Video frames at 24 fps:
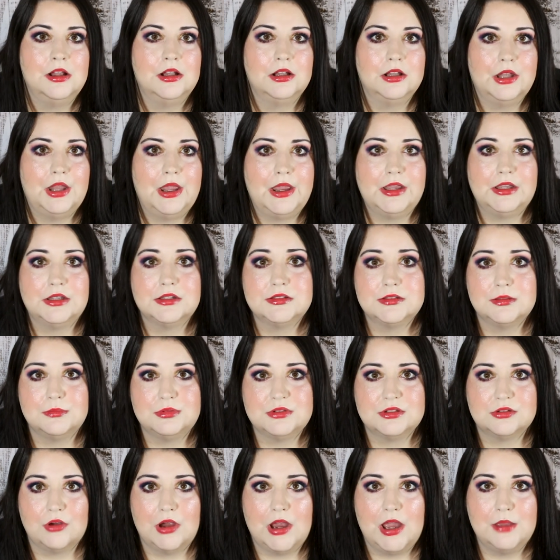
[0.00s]
Like,
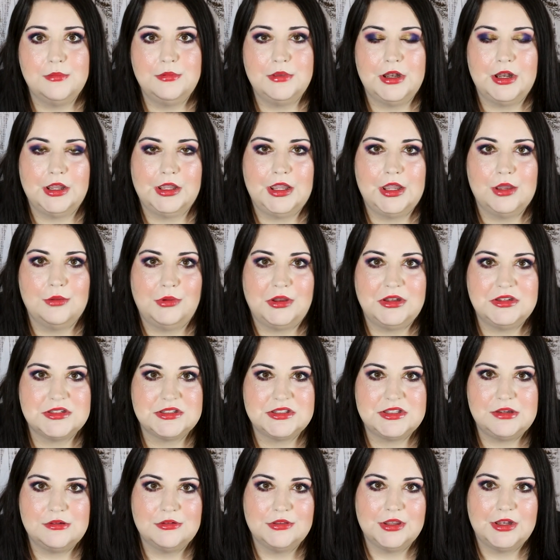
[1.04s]
subscribe, and I can't wait to
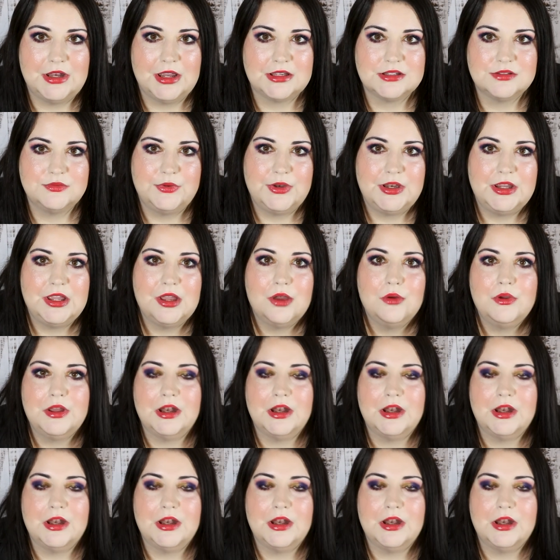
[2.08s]
see you in the next video,